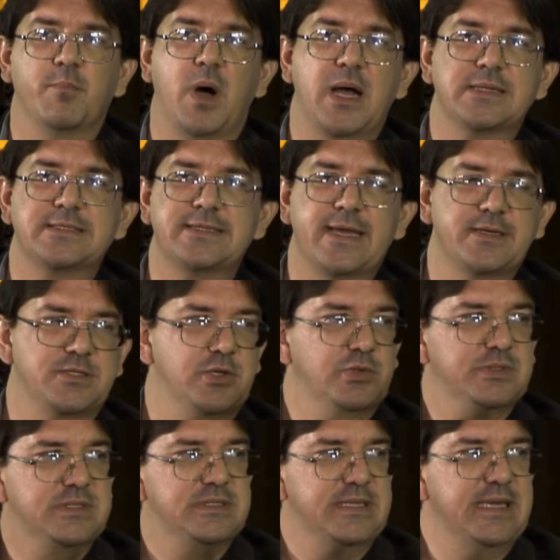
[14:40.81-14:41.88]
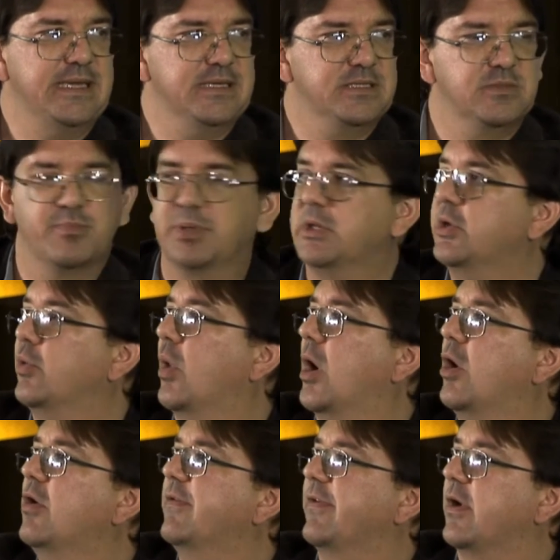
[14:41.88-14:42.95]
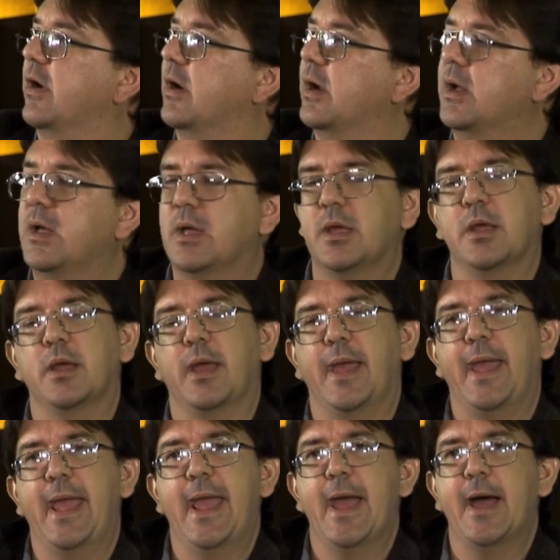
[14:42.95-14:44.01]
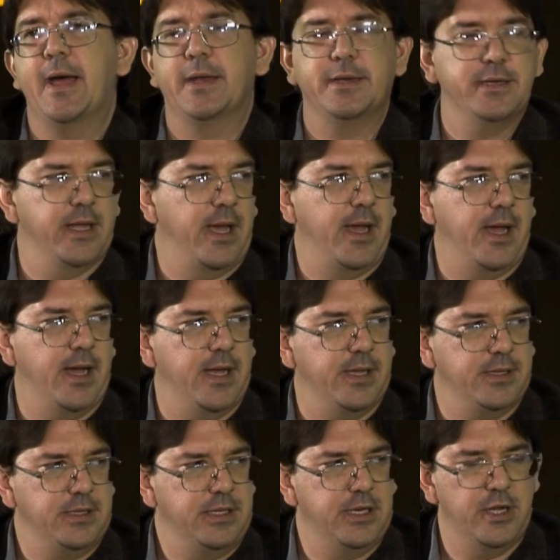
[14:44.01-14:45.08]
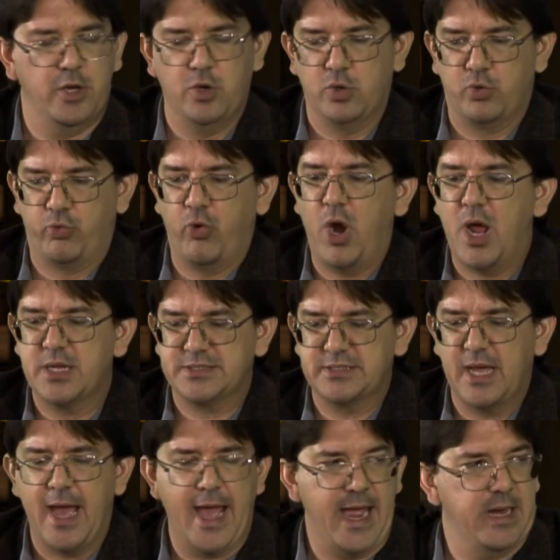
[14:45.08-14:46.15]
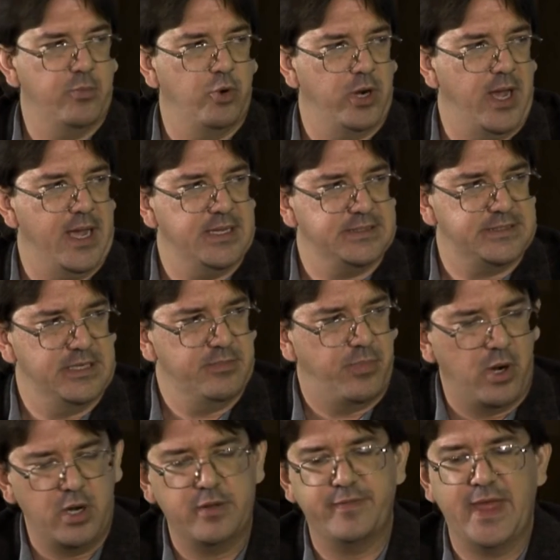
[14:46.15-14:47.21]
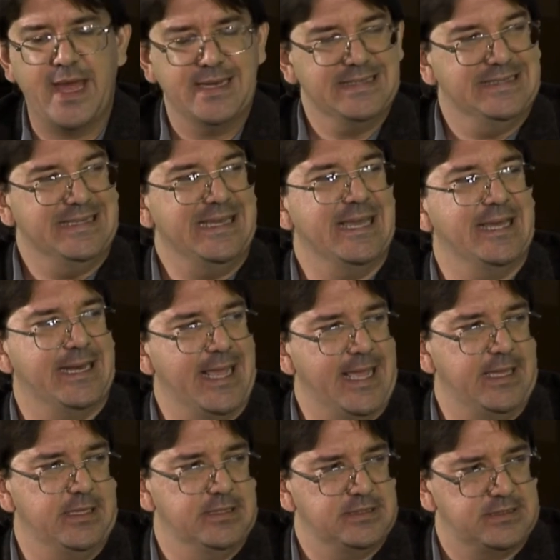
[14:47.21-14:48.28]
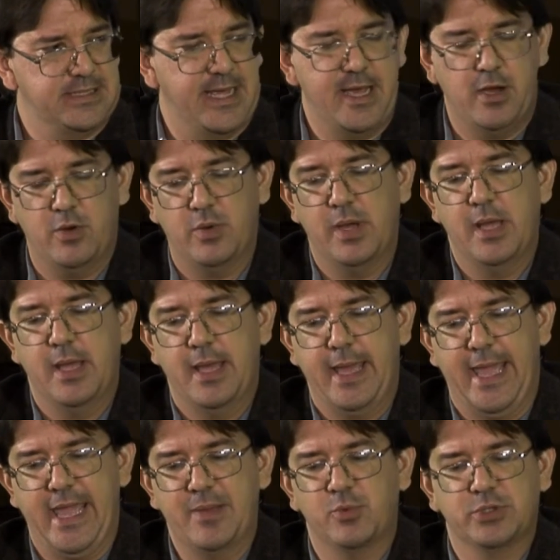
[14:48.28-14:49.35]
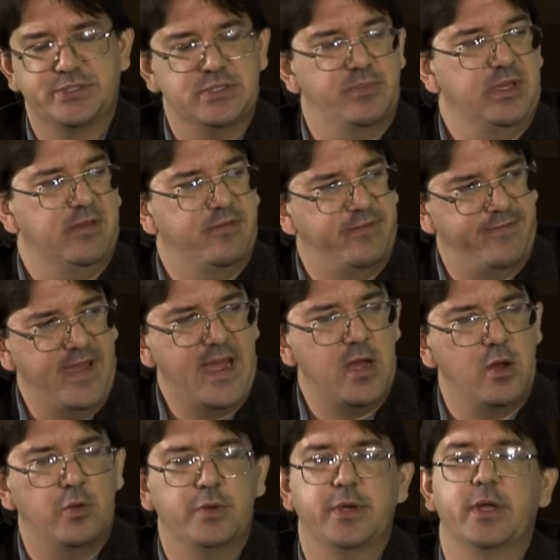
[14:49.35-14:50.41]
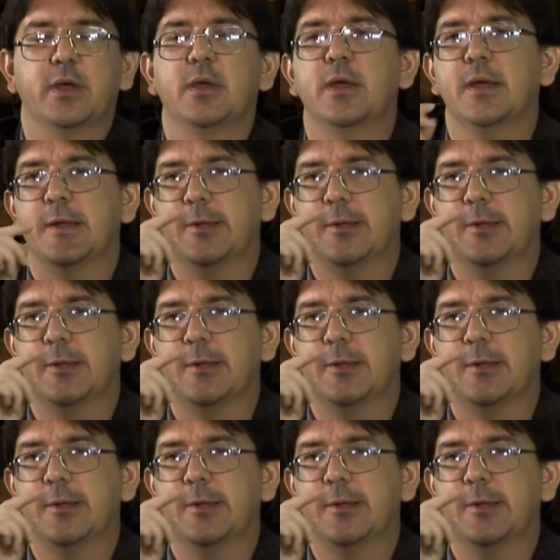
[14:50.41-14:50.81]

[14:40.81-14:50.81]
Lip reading: Monsanto's seeds blew over and cross hybridized, and part of that DNA is now able to be found.